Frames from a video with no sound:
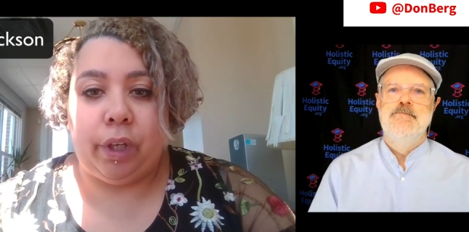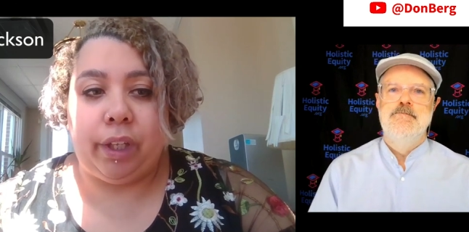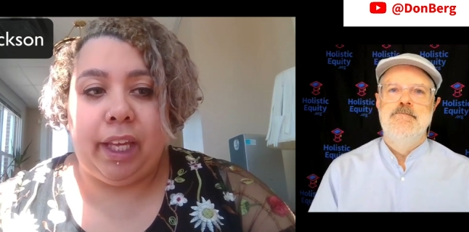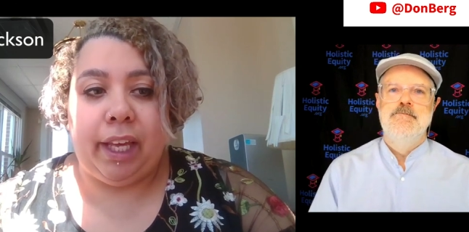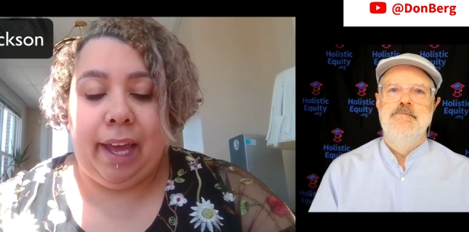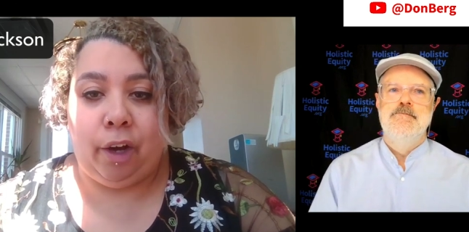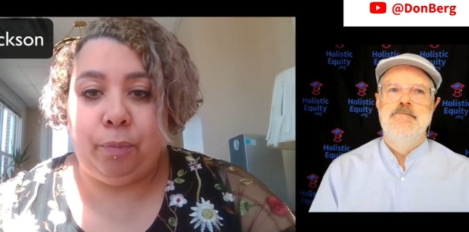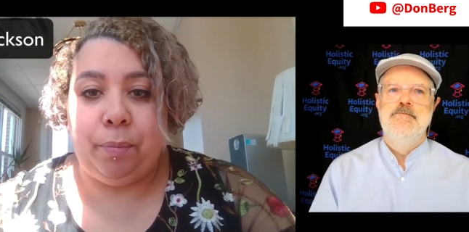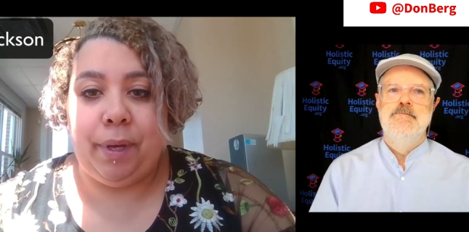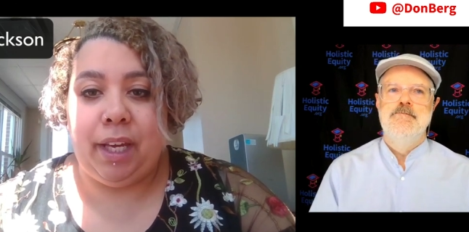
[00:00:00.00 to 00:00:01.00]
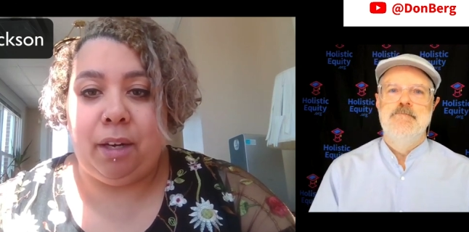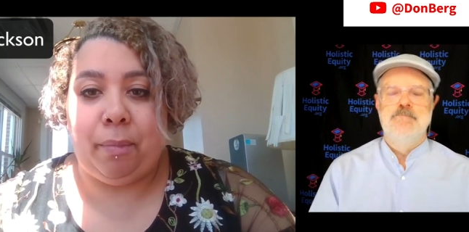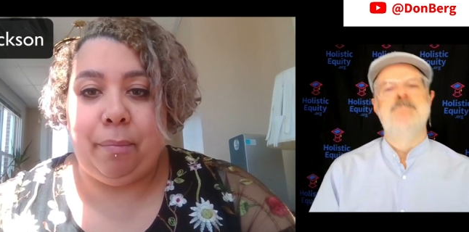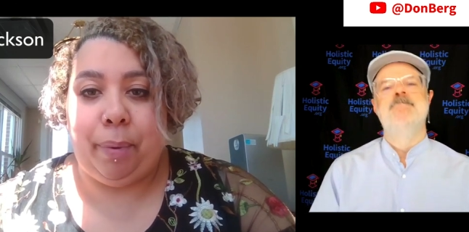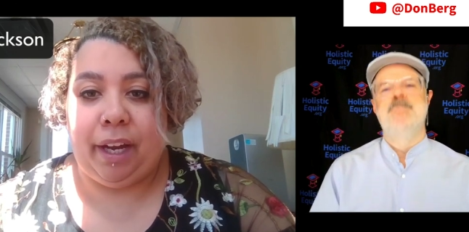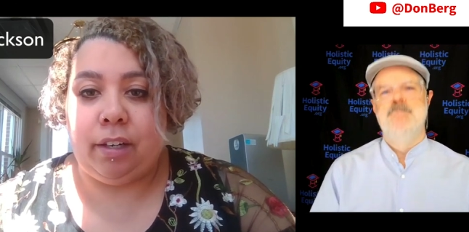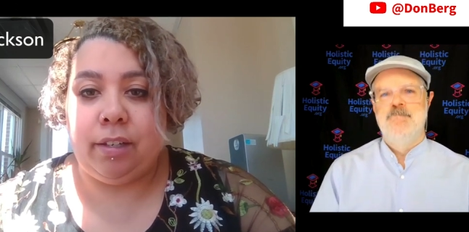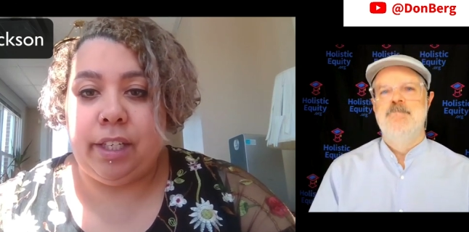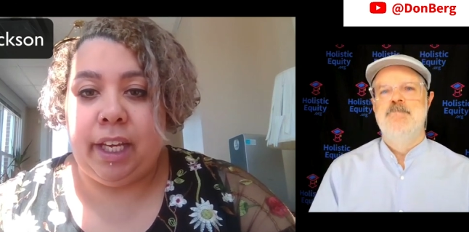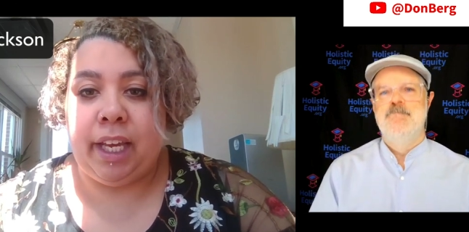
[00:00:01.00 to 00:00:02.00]
Speaker 1: really helped me in my
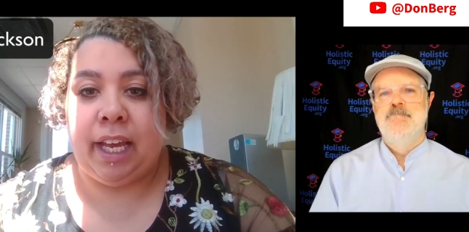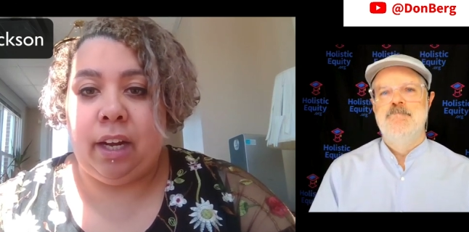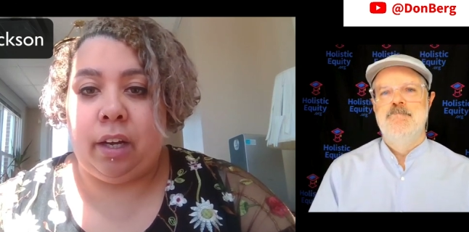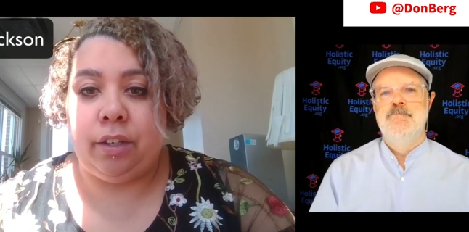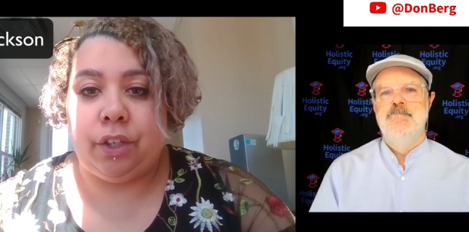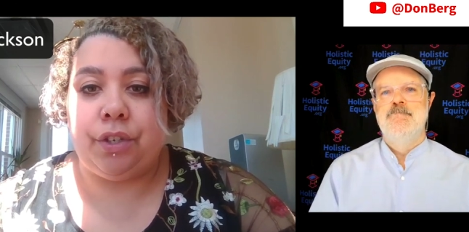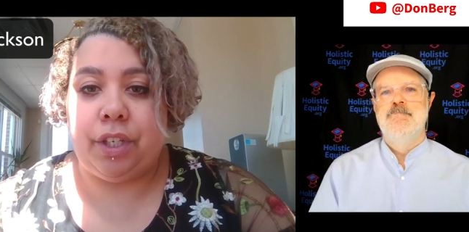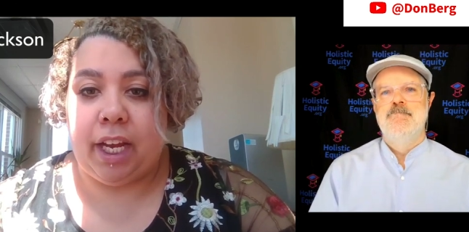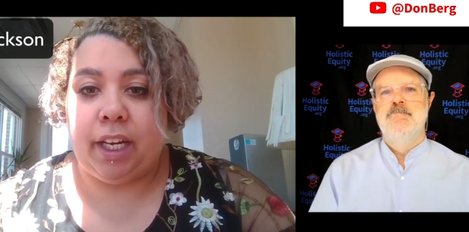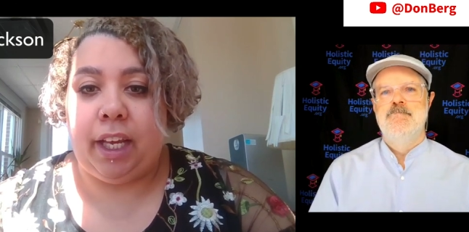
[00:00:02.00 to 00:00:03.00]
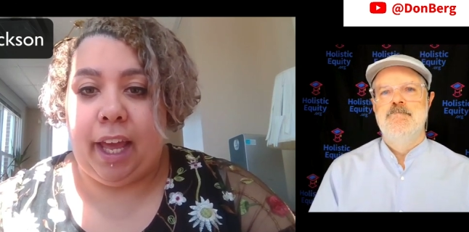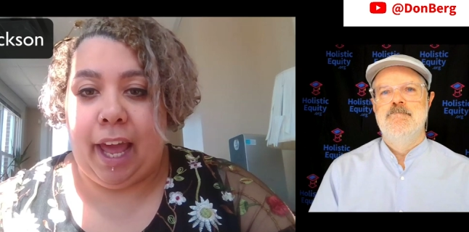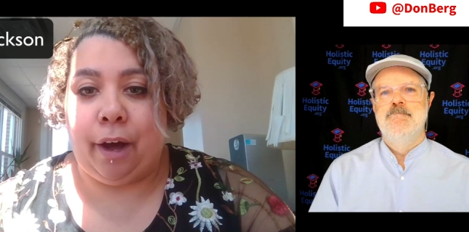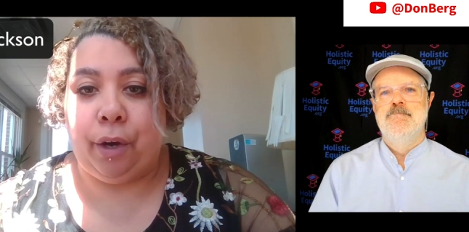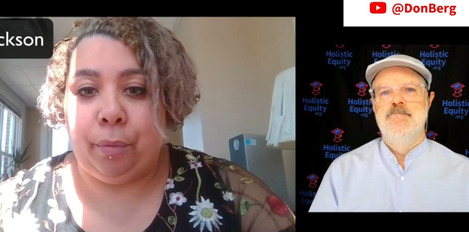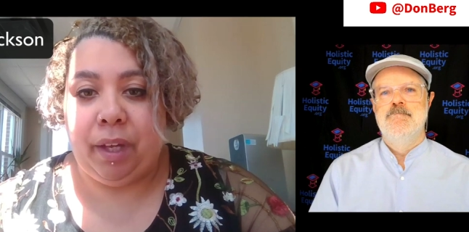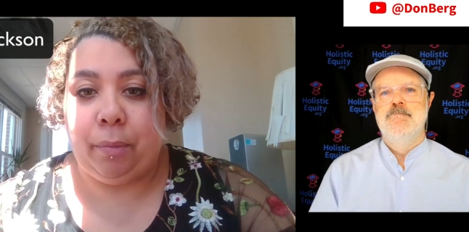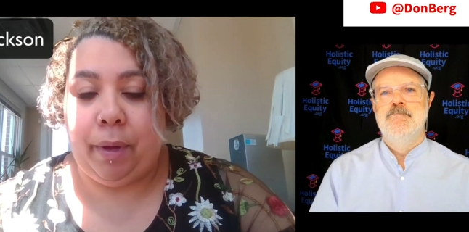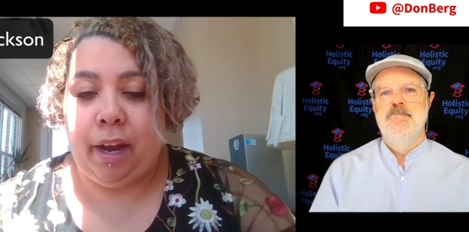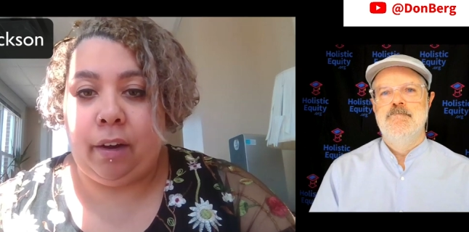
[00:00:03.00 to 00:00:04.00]
parenting and understanding how to be
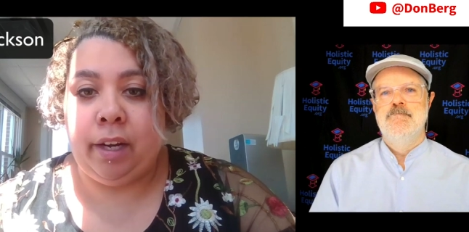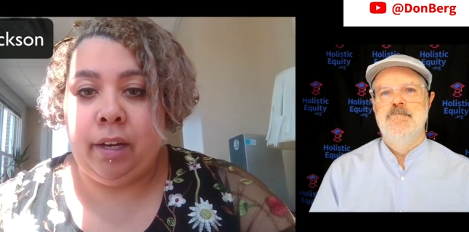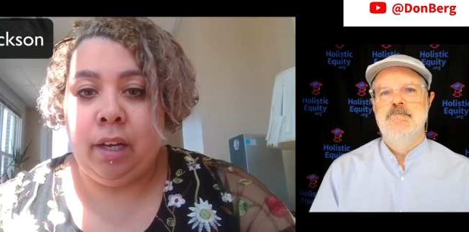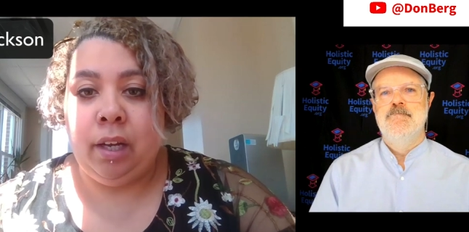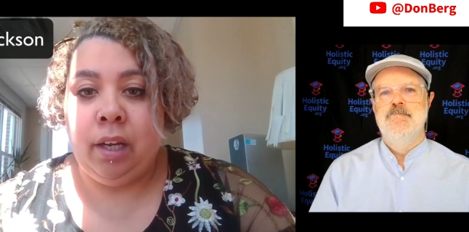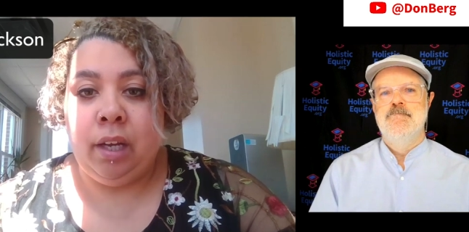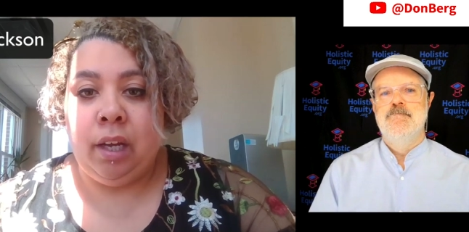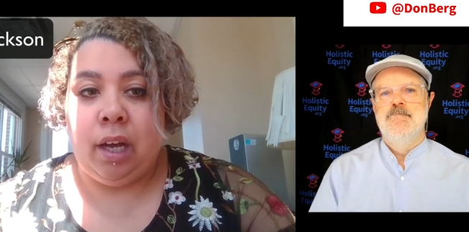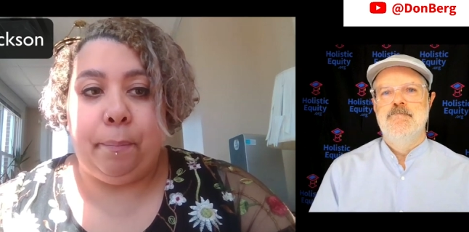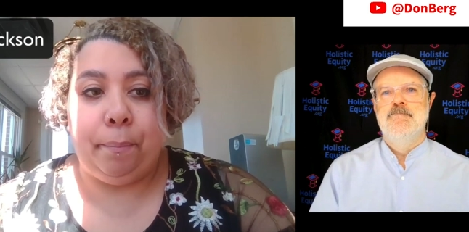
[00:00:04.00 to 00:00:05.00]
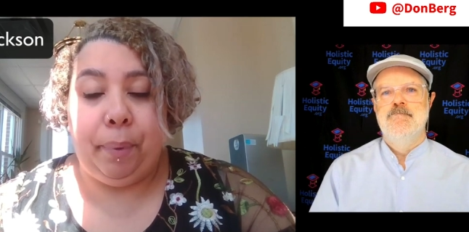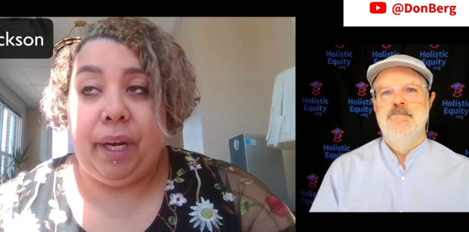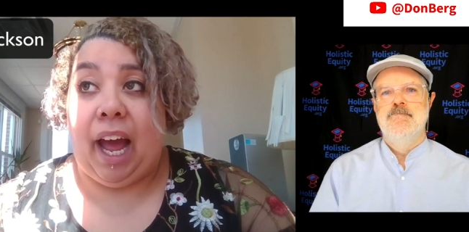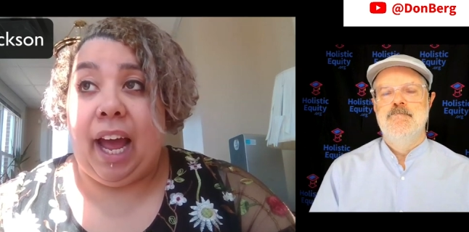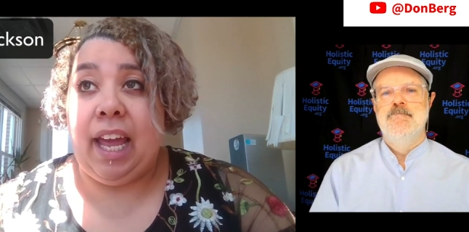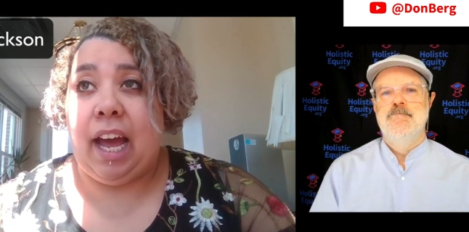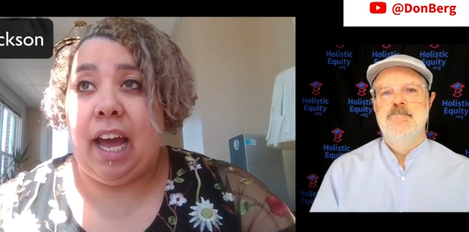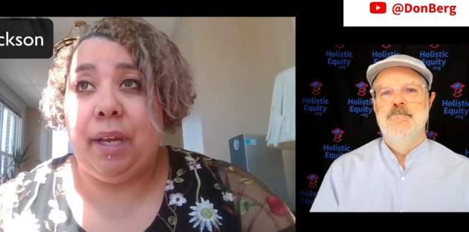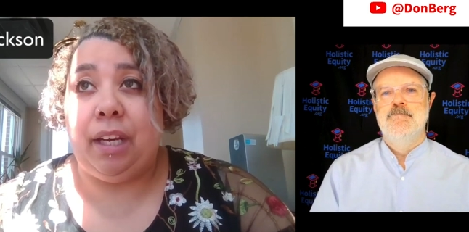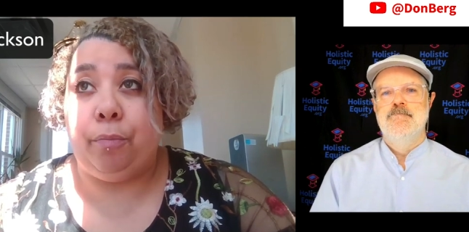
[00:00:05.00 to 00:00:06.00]
a parent but I, I
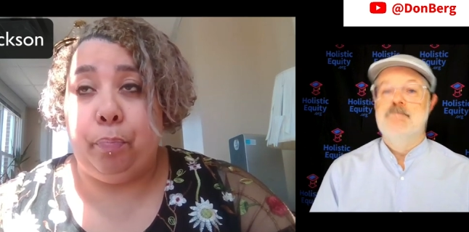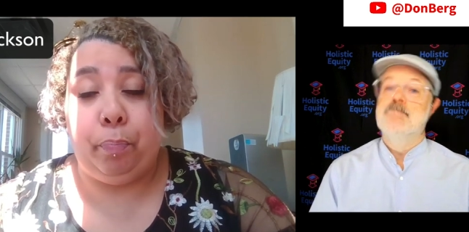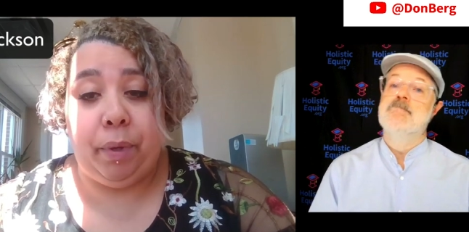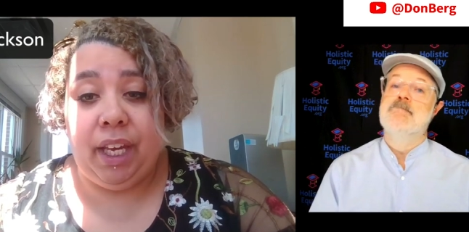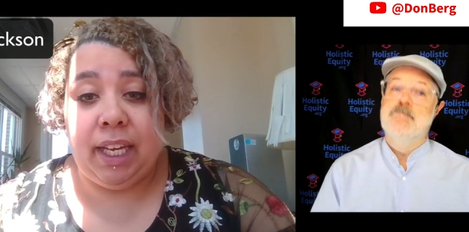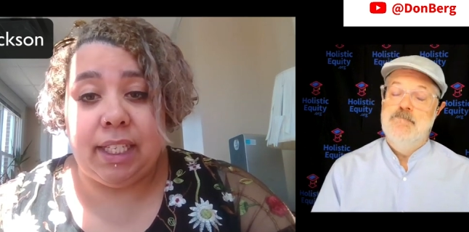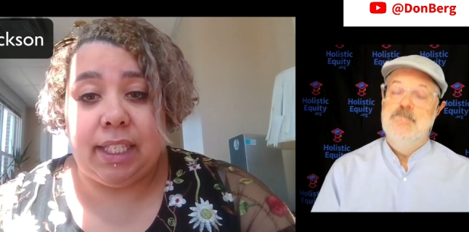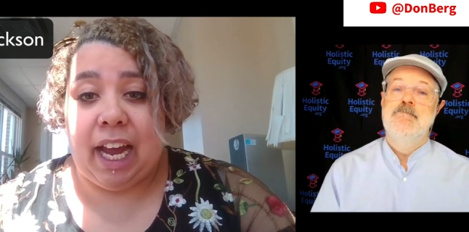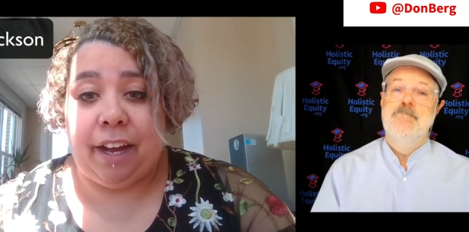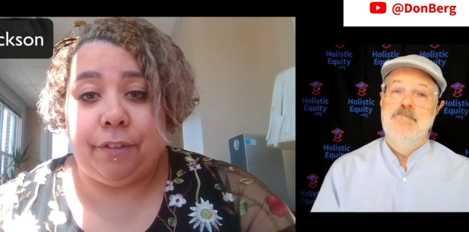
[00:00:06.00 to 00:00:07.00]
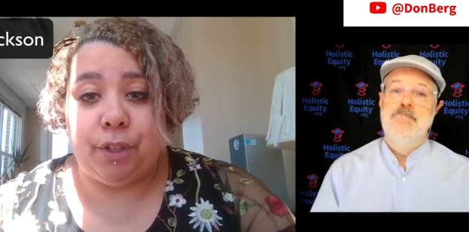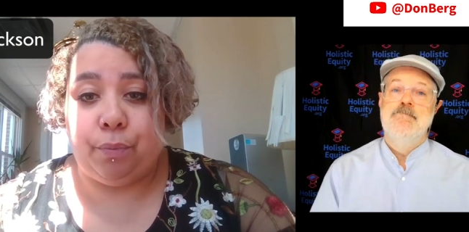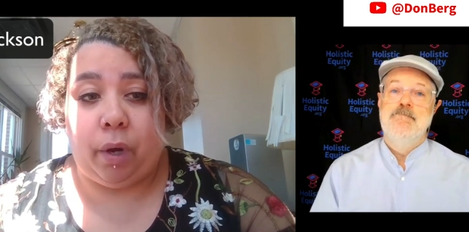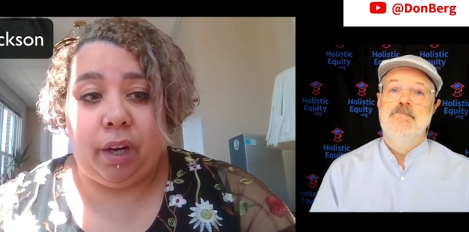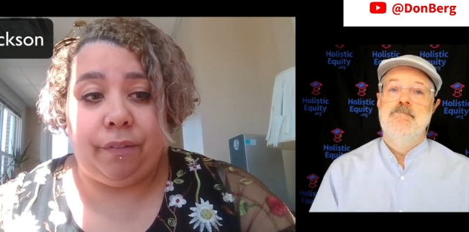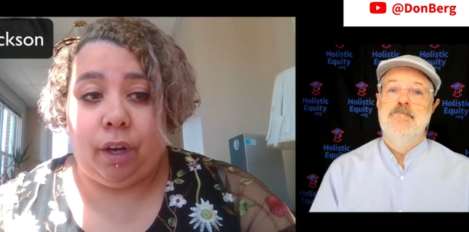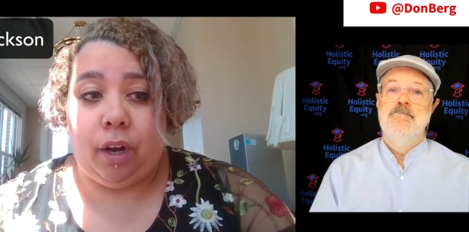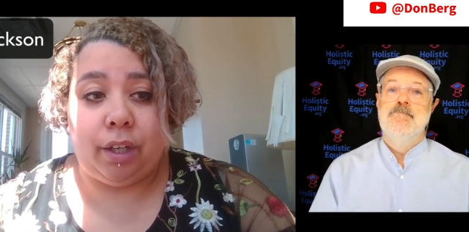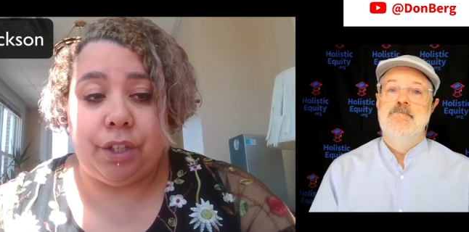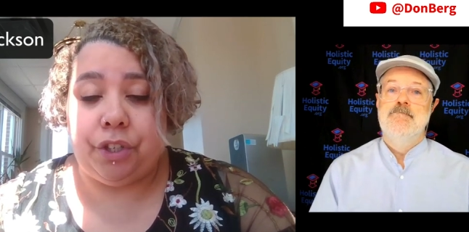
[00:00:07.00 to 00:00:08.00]
mean, mm. being a staff is one of the
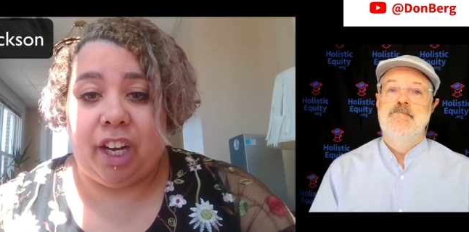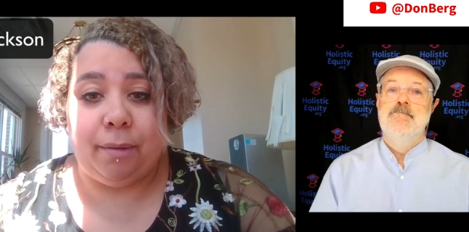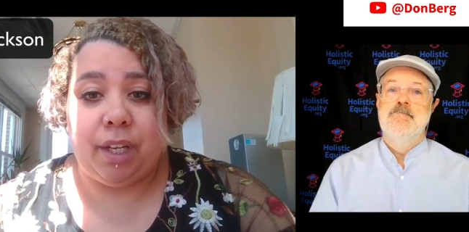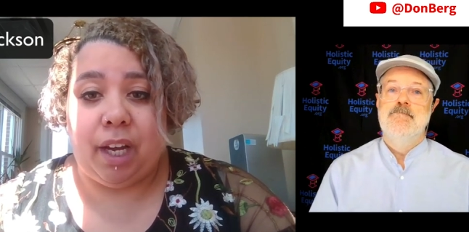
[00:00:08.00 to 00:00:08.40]
hardest jobs